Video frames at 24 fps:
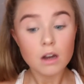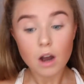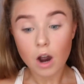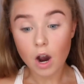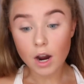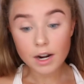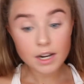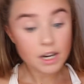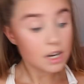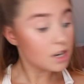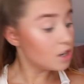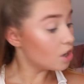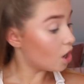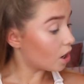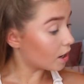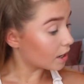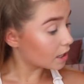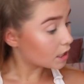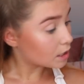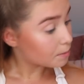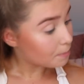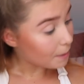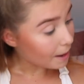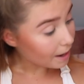I did not
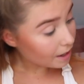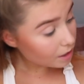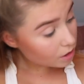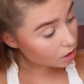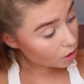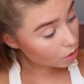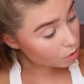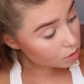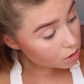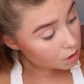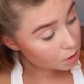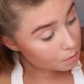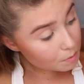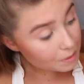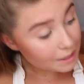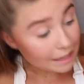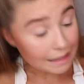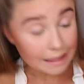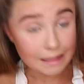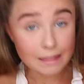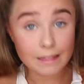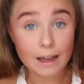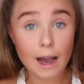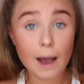expect those to
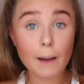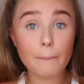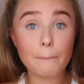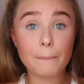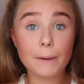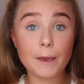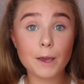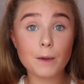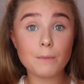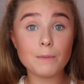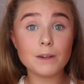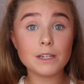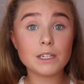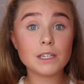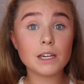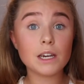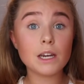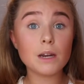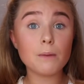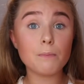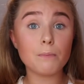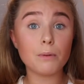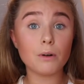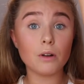be that
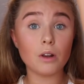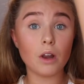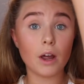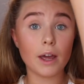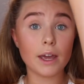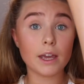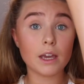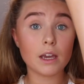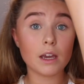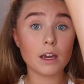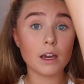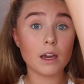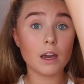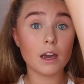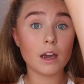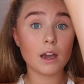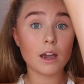pigmented, but like,